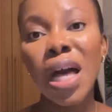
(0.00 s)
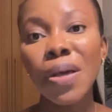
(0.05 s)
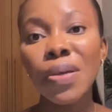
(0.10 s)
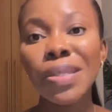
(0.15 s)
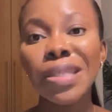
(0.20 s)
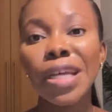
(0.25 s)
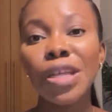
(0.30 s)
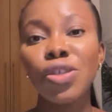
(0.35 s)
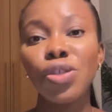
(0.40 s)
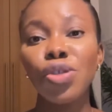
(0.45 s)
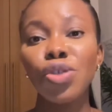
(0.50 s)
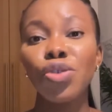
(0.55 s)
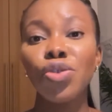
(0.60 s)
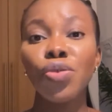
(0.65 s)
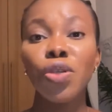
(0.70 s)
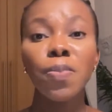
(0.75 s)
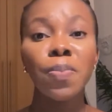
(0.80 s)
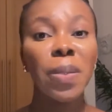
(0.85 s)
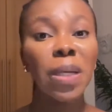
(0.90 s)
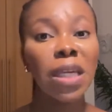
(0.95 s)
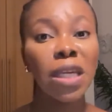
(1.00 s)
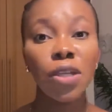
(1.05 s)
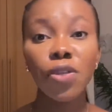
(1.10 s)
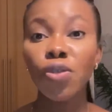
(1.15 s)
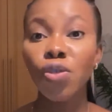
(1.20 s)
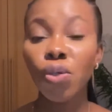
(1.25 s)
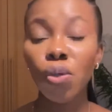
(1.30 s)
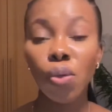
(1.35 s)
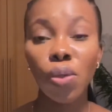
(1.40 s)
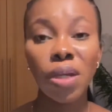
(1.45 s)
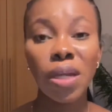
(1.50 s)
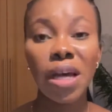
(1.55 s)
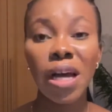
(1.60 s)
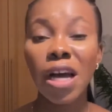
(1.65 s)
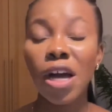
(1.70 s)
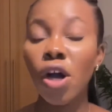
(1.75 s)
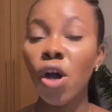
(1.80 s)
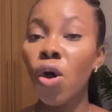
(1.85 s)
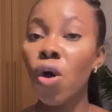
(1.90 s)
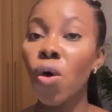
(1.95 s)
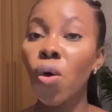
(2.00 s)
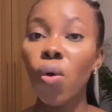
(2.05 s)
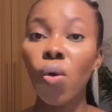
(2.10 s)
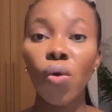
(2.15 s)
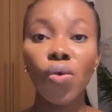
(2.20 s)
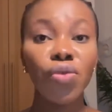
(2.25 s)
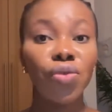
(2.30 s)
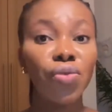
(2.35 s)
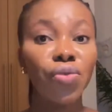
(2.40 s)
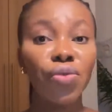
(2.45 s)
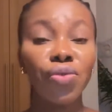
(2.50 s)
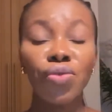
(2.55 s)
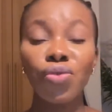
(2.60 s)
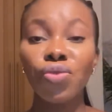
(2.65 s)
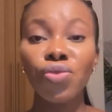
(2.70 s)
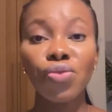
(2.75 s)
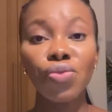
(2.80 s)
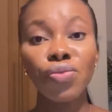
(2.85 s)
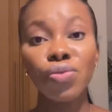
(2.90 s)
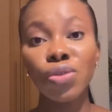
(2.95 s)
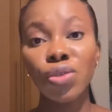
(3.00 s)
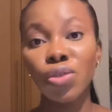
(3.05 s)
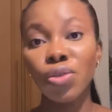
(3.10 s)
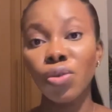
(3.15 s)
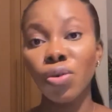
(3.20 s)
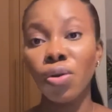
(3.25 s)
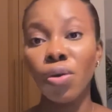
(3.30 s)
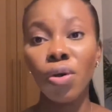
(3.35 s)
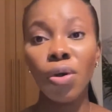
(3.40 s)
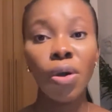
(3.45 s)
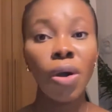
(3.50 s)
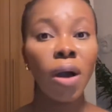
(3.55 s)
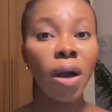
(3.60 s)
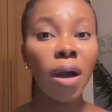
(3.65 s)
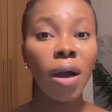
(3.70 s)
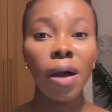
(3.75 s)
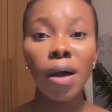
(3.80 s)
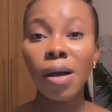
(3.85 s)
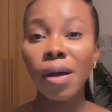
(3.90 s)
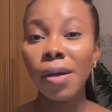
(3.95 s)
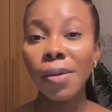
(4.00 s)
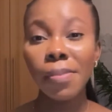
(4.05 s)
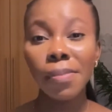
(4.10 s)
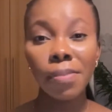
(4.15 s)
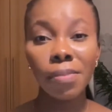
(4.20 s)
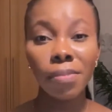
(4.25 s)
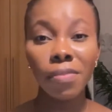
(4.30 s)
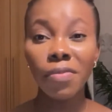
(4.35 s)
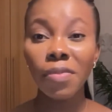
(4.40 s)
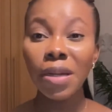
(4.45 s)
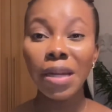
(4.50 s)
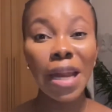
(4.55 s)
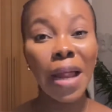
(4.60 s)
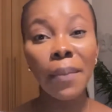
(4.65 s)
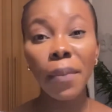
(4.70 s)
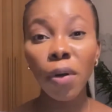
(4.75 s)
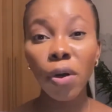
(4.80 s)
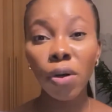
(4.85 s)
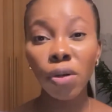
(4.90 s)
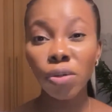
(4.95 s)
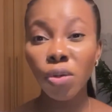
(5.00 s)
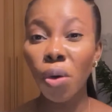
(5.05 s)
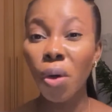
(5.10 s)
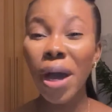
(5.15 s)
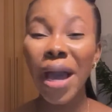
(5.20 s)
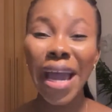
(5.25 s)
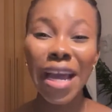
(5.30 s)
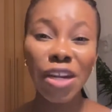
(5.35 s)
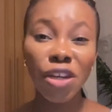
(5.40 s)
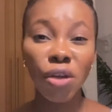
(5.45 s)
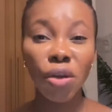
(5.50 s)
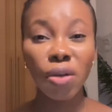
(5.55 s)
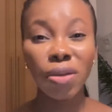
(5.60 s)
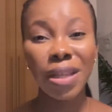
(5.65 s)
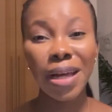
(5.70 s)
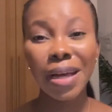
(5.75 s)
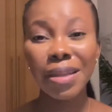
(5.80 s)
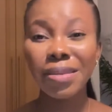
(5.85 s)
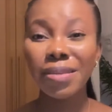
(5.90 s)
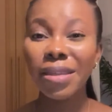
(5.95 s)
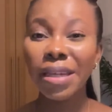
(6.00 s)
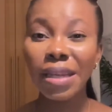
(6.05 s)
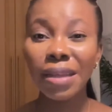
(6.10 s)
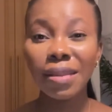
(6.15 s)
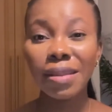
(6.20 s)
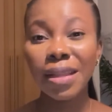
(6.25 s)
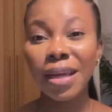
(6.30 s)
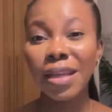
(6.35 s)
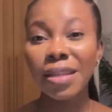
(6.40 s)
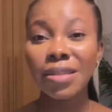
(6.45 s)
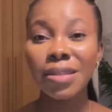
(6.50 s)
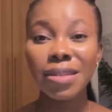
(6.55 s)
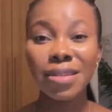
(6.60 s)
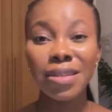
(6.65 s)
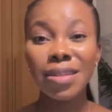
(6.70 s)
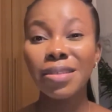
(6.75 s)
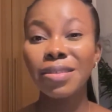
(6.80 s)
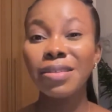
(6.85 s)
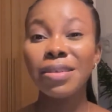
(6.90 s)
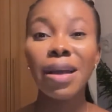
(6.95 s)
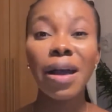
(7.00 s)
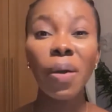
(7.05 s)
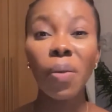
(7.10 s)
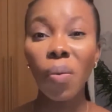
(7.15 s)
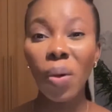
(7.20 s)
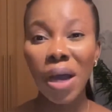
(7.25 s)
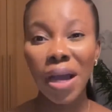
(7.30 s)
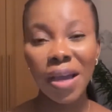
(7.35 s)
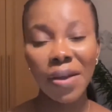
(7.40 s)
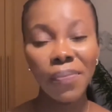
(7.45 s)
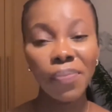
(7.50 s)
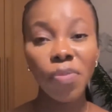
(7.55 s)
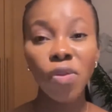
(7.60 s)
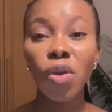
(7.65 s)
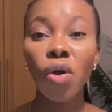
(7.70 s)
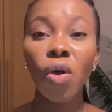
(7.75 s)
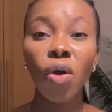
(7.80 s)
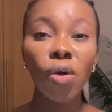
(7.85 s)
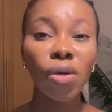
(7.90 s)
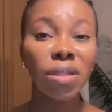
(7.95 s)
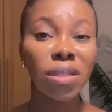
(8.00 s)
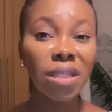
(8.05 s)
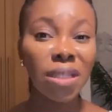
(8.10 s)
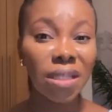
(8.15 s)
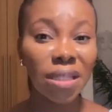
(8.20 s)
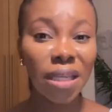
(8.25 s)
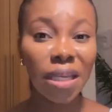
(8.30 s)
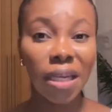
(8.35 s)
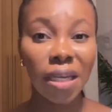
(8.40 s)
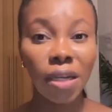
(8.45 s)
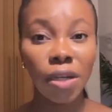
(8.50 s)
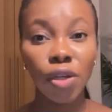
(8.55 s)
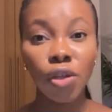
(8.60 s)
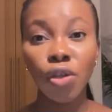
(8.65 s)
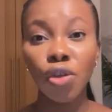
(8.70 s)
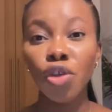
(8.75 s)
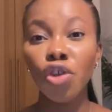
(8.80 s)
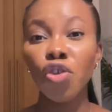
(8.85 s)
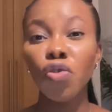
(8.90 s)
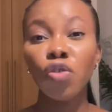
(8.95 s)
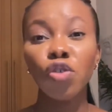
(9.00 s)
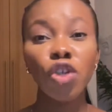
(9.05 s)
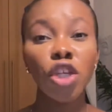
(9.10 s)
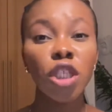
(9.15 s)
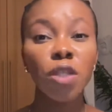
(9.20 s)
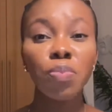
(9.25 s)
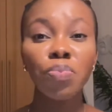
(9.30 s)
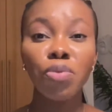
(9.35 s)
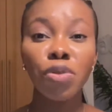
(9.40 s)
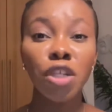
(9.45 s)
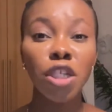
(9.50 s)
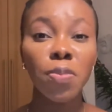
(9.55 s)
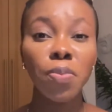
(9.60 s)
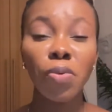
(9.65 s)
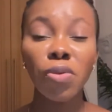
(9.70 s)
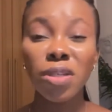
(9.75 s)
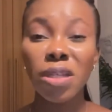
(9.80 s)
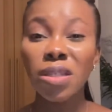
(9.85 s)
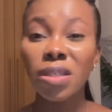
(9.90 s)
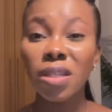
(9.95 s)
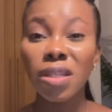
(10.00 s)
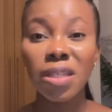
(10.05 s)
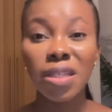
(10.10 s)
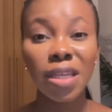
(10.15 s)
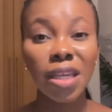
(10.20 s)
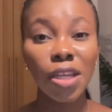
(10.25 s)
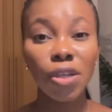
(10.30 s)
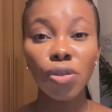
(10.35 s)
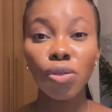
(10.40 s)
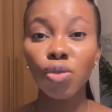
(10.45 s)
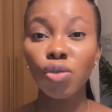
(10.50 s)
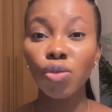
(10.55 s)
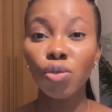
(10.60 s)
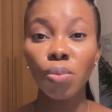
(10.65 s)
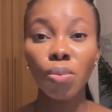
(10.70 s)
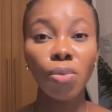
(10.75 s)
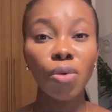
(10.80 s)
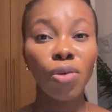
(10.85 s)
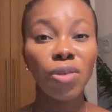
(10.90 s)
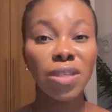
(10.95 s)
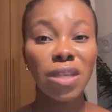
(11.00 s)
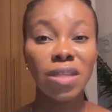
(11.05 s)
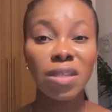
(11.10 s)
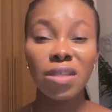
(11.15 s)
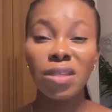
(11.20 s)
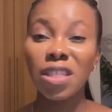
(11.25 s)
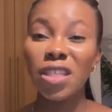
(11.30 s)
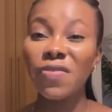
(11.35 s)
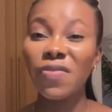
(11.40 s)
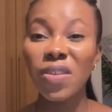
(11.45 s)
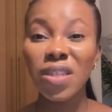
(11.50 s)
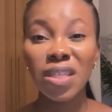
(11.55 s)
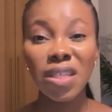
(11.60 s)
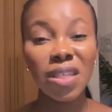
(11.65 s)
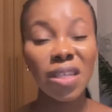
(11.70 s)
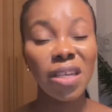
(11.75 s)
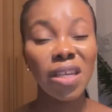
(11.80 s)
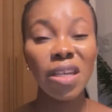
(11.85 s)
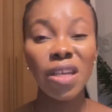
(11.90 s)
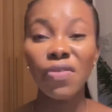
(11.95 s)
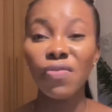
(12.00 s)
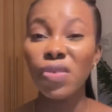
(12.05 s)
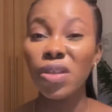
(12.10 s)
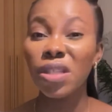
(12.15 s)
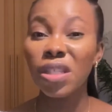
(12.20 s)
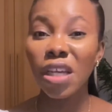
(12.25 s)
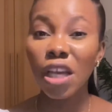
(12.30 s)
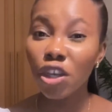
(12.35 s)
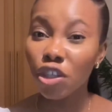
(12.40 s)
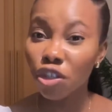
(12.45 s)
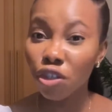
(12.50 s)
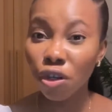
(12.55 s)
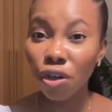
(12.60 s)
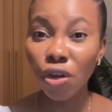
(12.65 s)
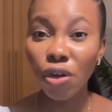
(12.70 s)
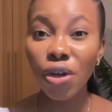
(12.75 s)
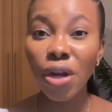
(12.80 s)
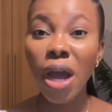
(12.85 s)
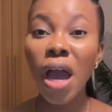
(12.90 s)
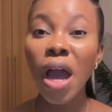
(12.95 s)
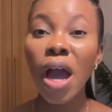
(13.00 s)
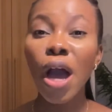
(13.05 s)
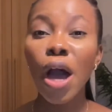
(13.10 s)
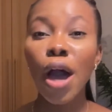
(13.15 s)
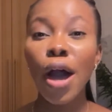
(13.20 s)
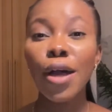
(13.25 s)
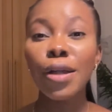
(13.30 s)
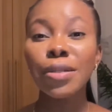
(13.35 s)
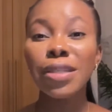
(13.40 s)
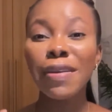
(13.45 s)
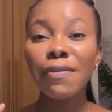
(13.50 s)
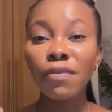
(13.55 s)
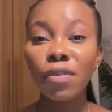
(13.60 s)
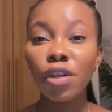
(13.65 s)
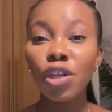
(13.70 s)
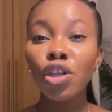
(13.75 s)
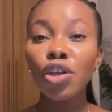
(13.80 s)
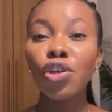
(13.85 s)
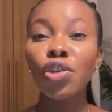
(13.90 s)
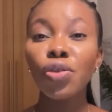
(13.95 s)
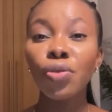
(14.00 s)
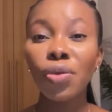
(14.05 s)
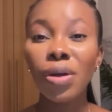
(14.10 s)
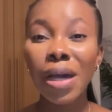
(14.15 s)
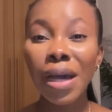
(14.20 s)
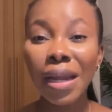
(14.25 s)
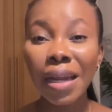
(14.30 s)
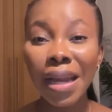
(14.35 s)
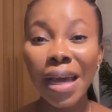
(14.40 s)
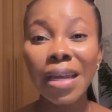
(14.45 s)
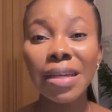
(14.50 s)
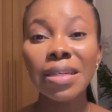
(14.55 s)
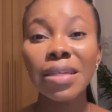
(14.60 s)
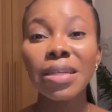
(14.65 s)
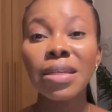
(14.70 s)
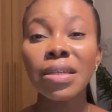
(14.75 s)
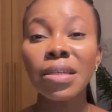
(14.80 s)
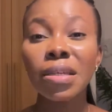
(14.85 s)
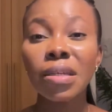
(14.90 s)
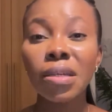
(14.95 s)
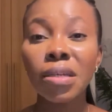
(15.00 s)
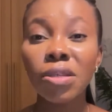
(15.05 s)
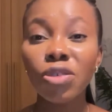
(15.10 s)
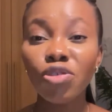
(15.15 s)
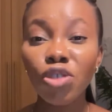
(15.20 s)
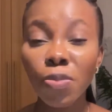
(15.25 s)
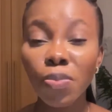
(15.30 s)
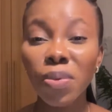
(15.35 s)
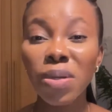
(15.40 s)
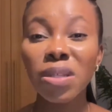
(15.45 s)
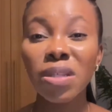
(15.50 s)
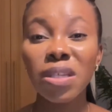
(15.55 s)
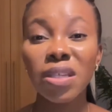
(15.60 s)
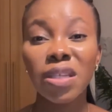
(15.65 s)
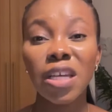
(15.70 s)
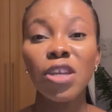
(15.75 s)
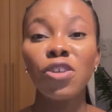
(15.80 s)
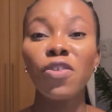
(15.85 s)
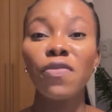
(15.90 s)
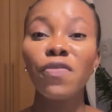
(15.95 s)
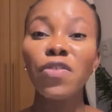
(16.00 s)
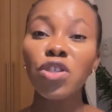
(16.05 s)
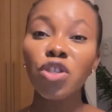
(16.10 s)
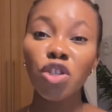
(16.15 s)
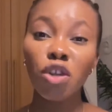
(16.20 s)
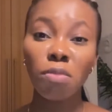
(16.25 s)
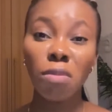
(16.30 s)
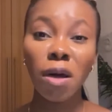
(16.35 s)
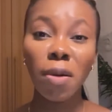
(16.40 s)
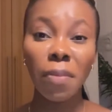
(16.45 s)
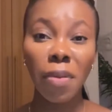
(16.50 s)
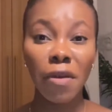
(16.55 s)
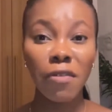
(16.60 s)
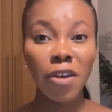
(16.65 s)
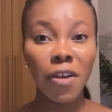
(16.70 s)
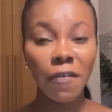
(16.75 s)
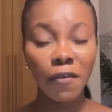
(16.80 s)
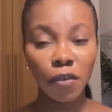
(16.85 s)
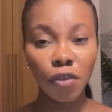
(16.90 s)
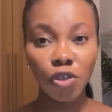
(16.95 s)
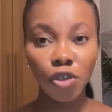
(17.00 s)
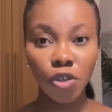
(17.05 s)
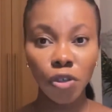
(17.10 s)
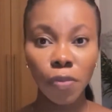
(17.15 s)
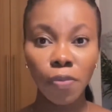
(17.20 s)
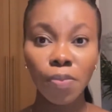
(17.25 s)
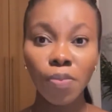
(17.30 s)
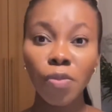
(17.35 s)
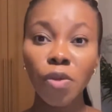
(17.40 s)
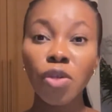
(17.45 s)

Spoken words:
start to use baking soda, or you use your lemon or any other thing that is a DIY on the skin, you're just predisposing the skin to more sensitivity, irritation, and definitely you're clearly stripping the skin of its normal barrier function.